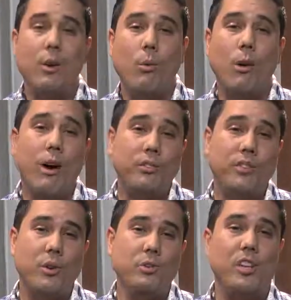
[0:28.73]
We'll
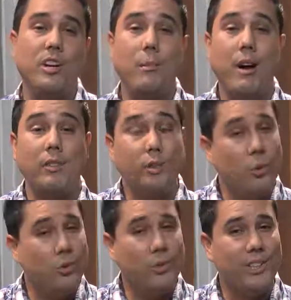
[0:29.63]
also talk about
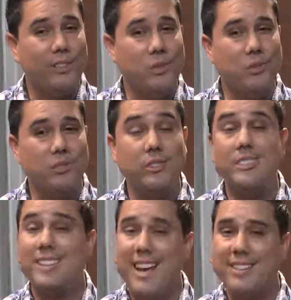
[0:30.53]
tools we can use to
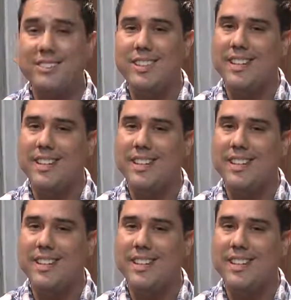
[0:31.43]
test